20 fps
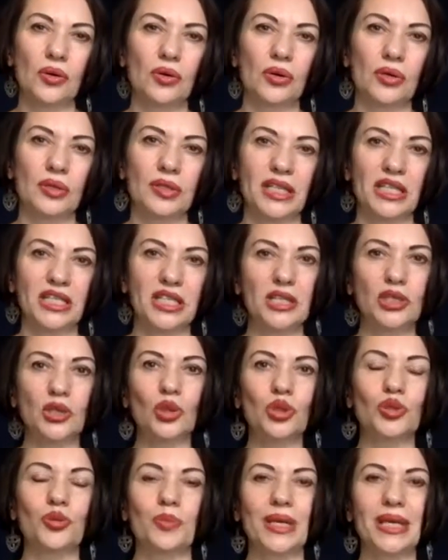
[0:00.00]
That does
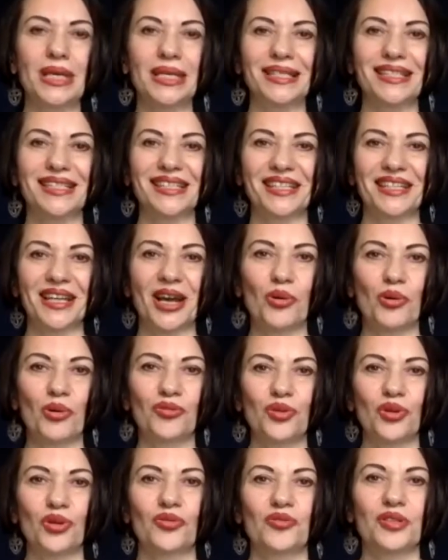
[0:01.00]
not mean that our
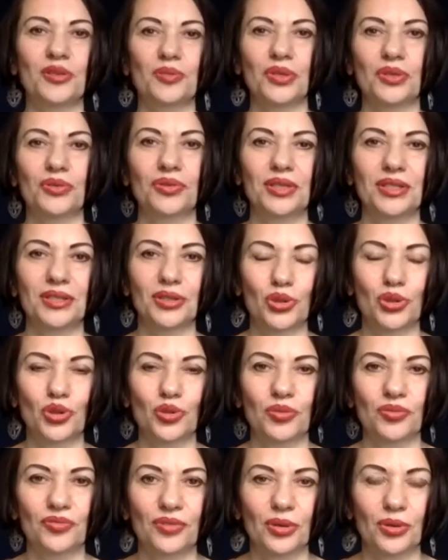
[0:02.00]
work with meridians should
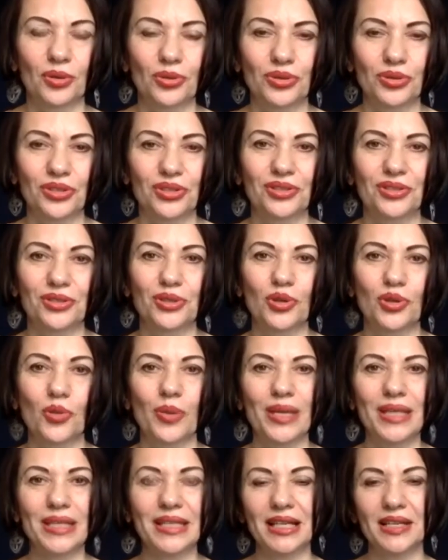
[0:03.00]
be forgotten. So
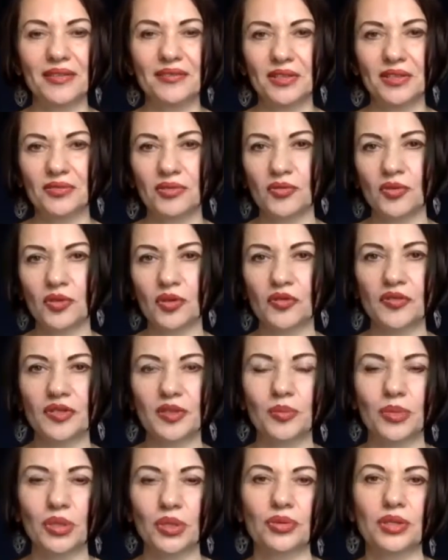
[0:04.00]
basically, when we work with
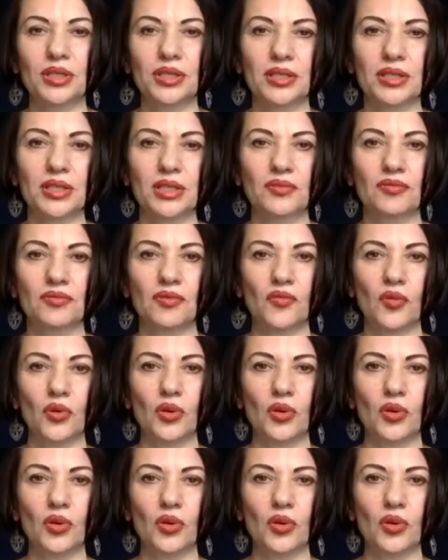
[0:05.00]
meridians, we're